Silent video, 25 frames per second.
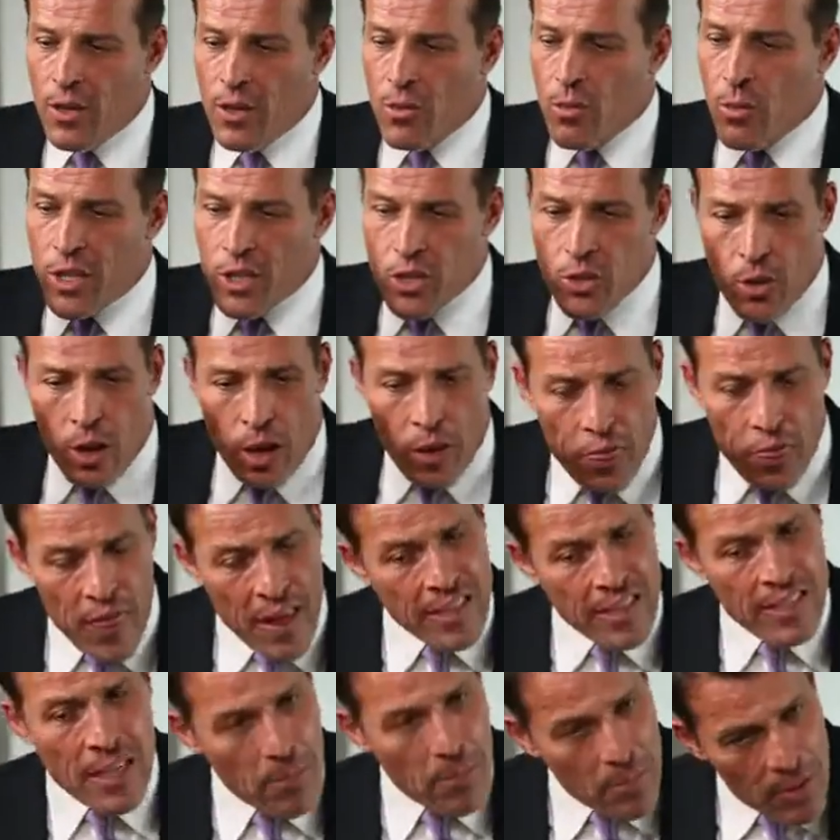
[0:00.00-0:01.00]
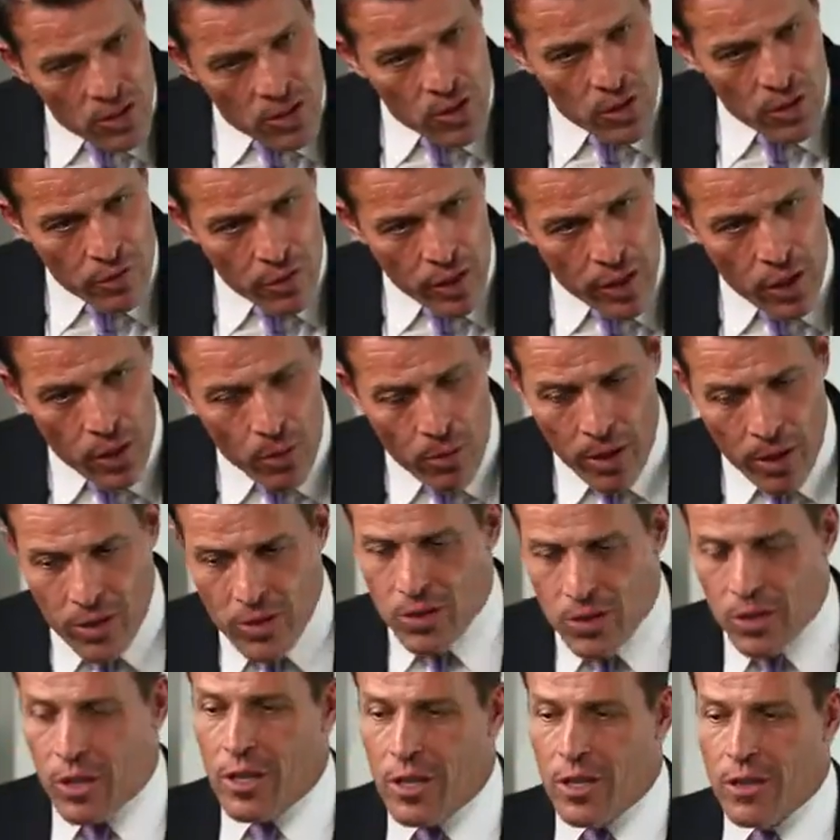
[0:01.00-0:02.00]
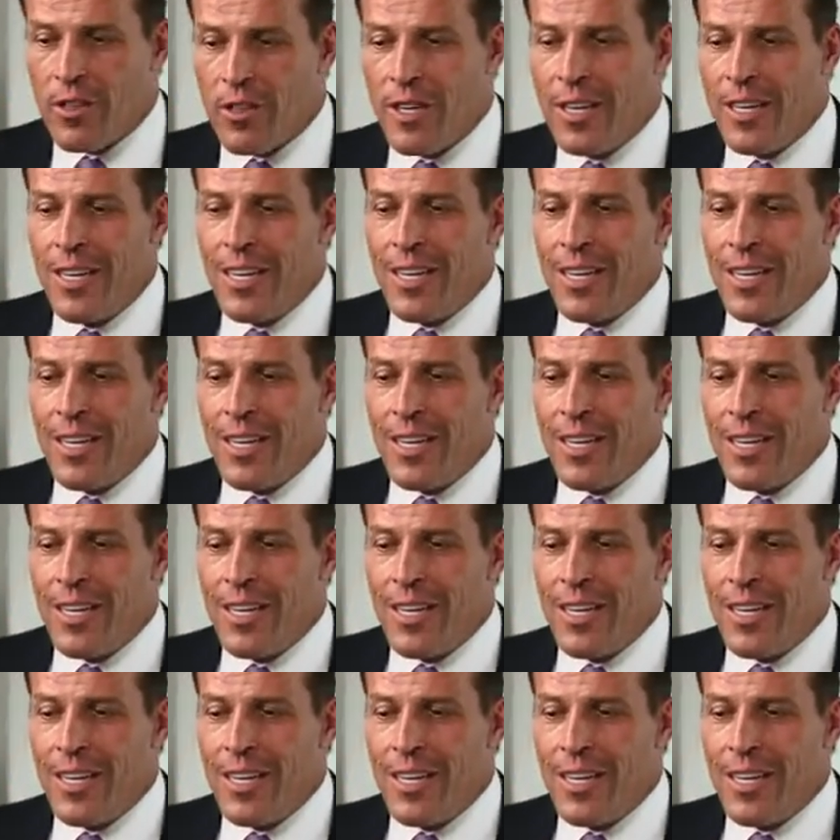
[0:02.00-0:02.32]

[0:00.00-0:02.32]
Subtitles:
What's your authentic mission of what you want to serve?